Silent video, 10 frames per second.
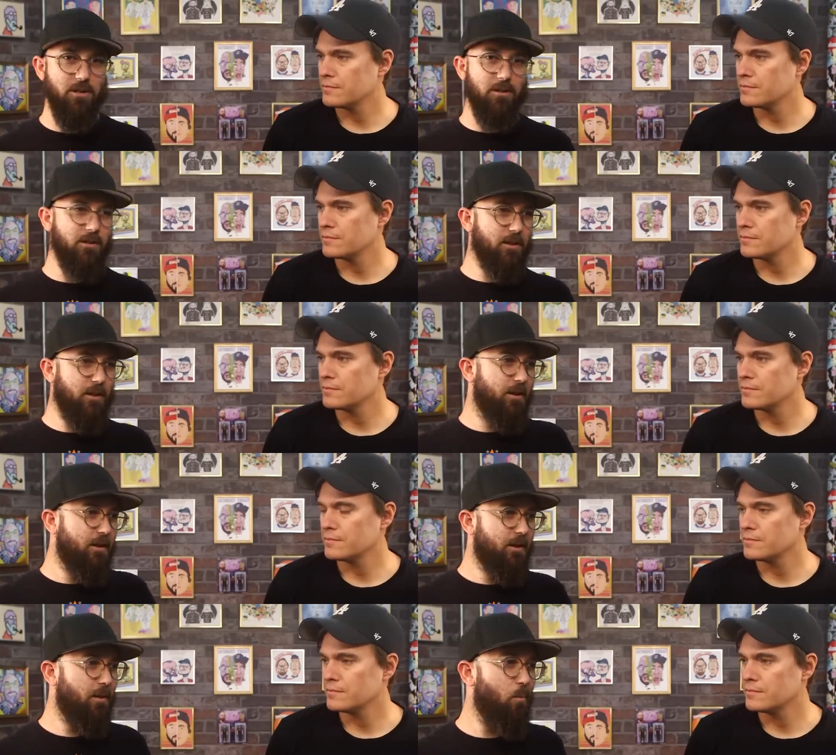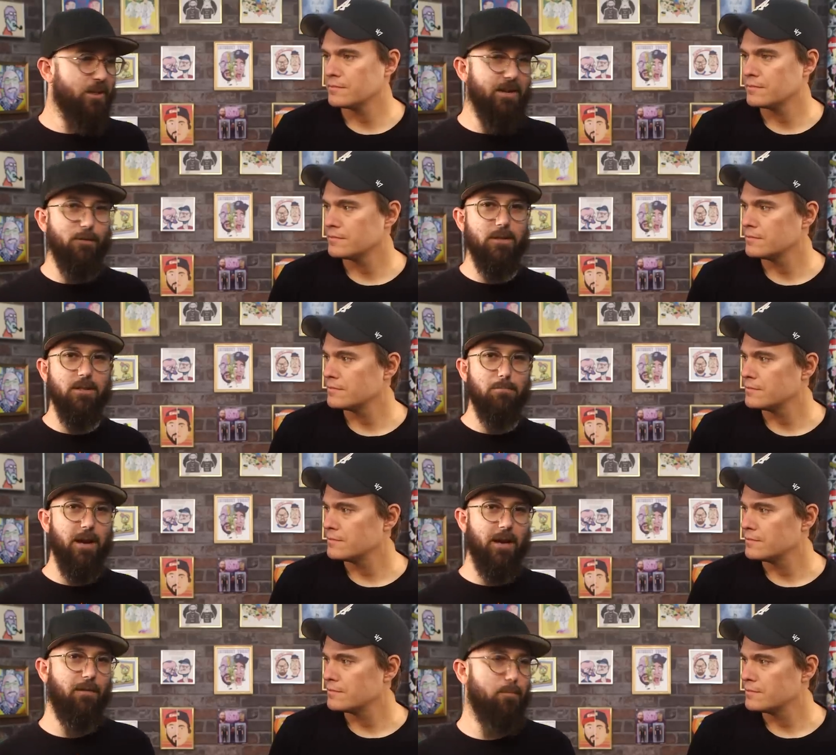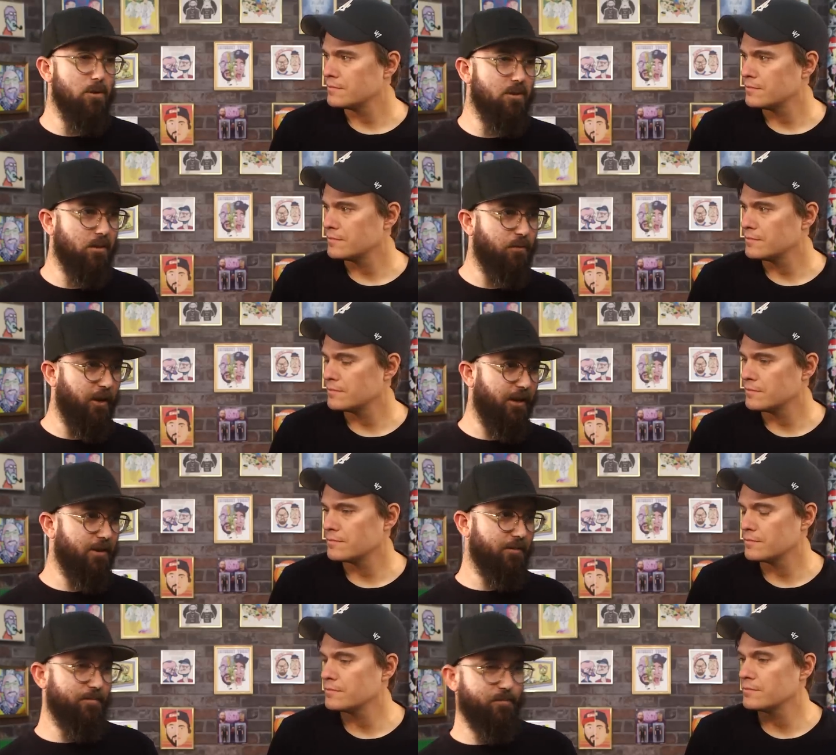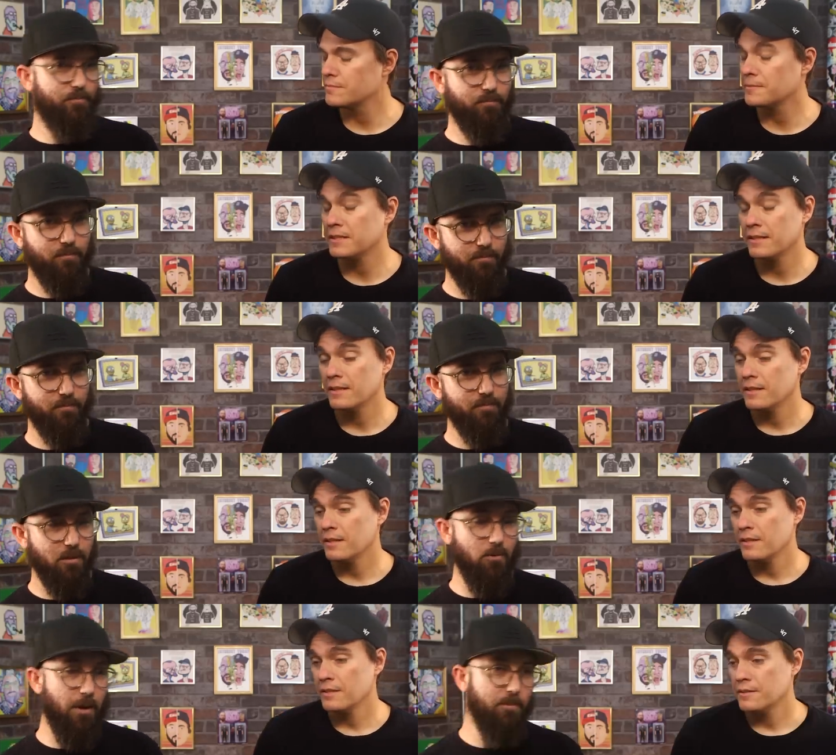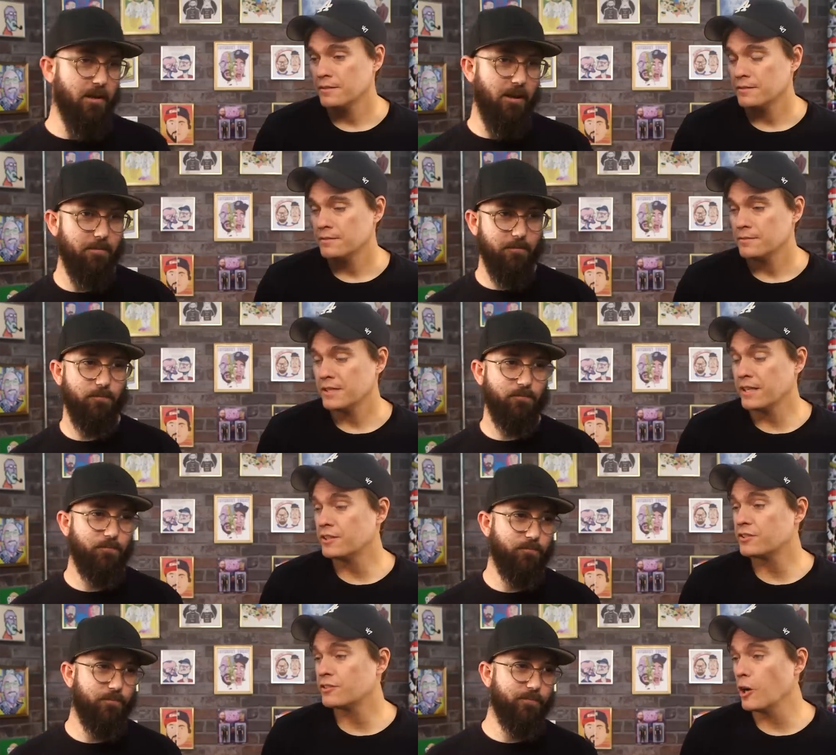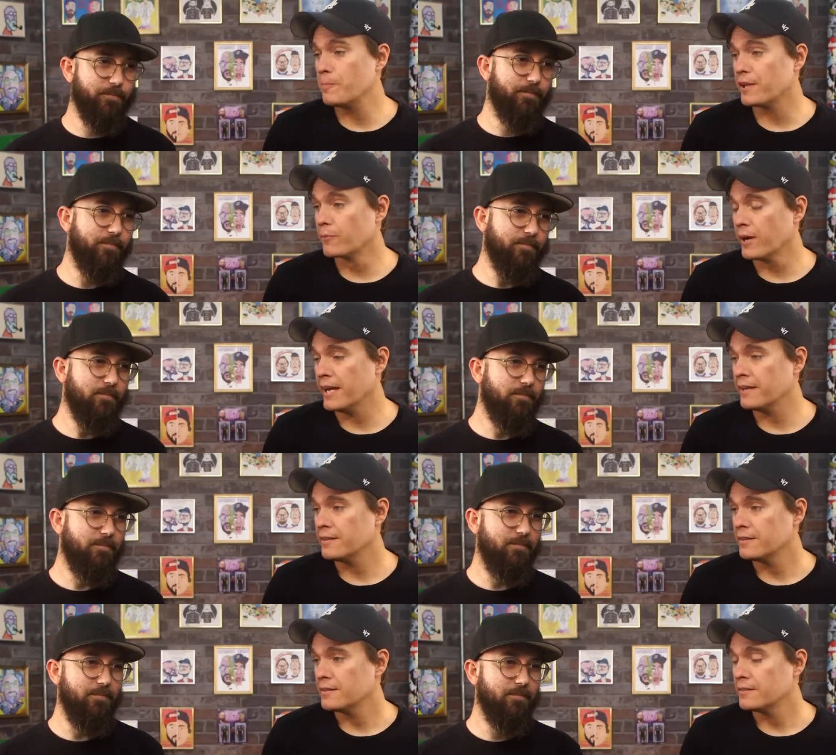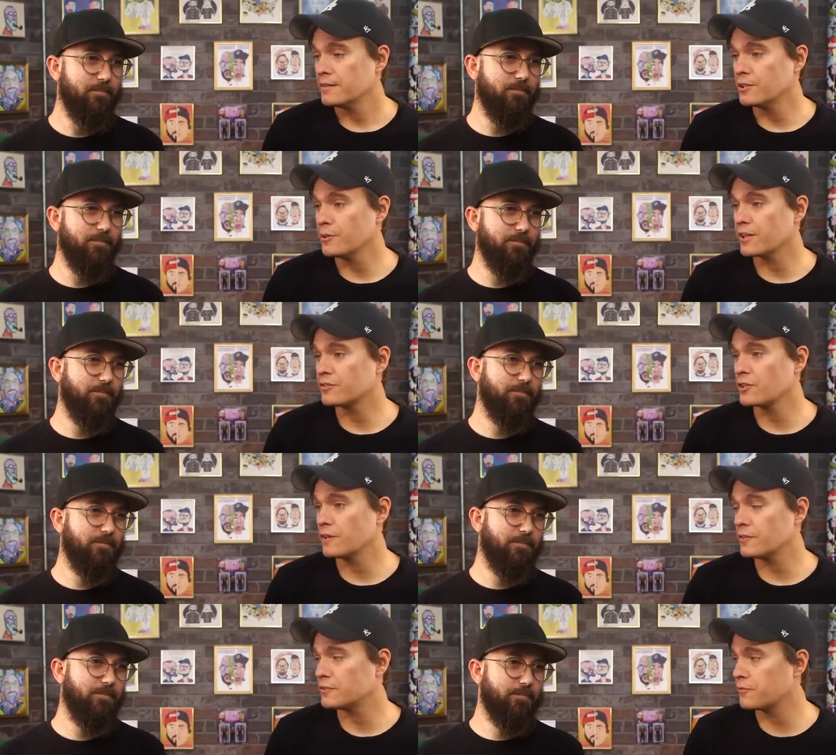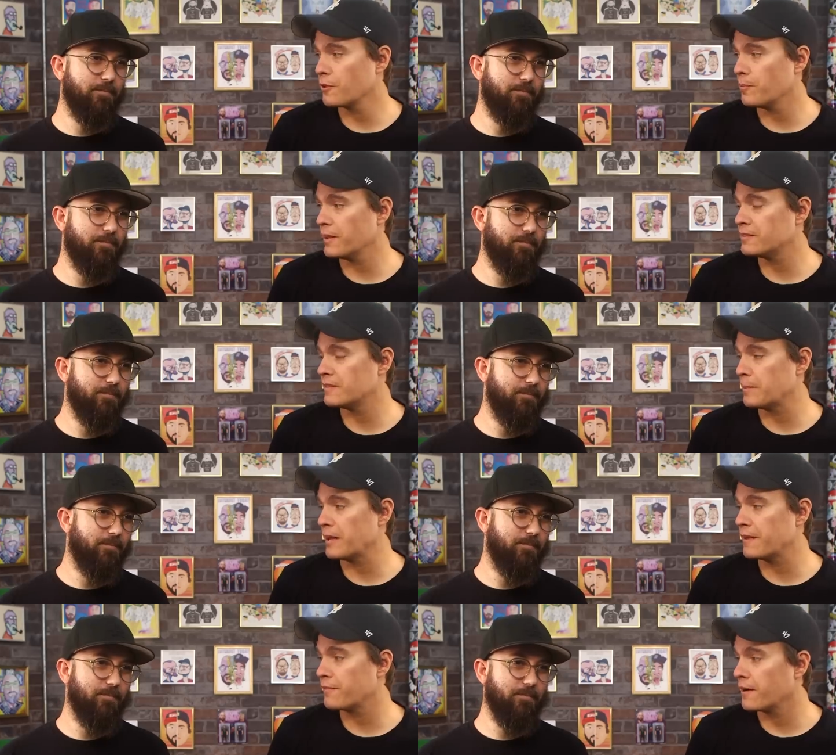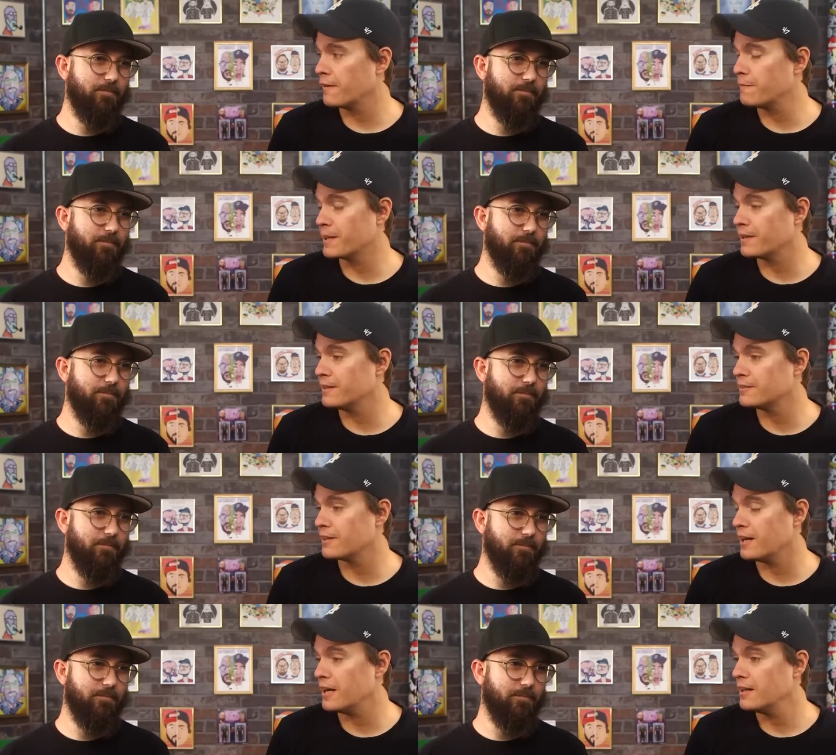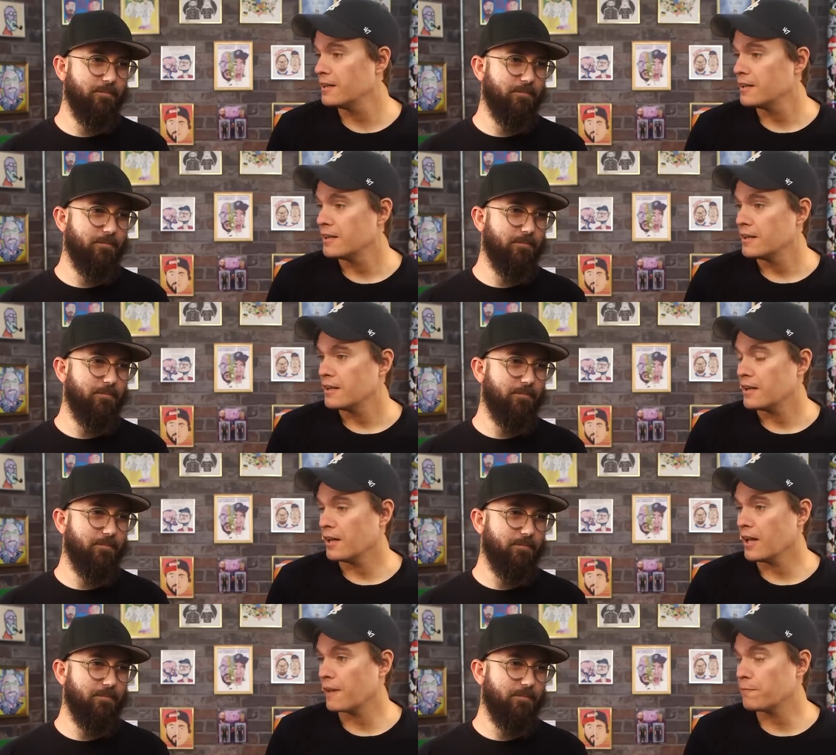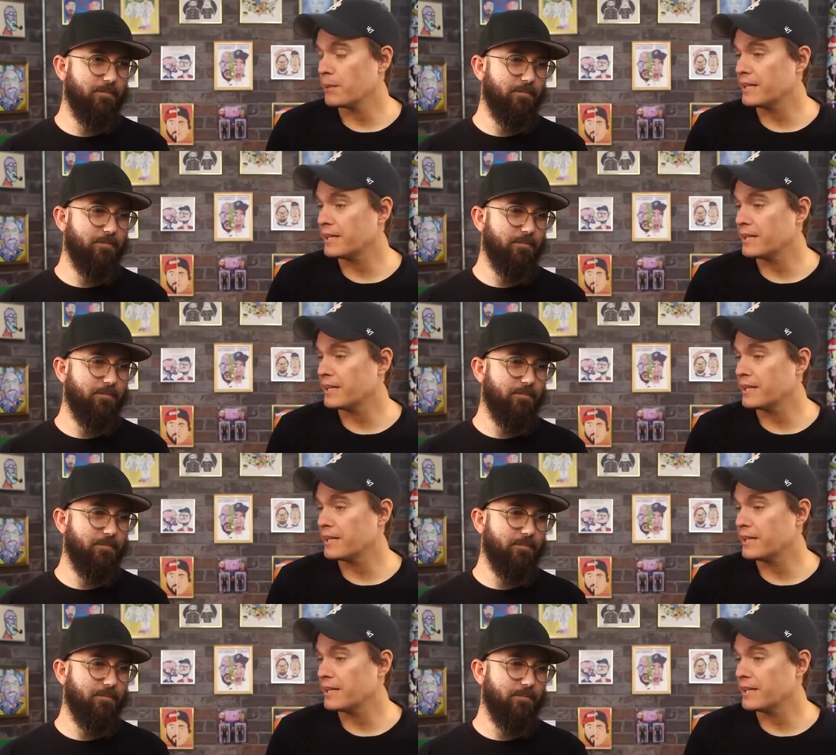Speaker 1: And what difference does it make if the music's fake? That's what I'm saying.
Speaker 2: In a dystopian way, they're doing a service for the places they play in front of because uh, a lot of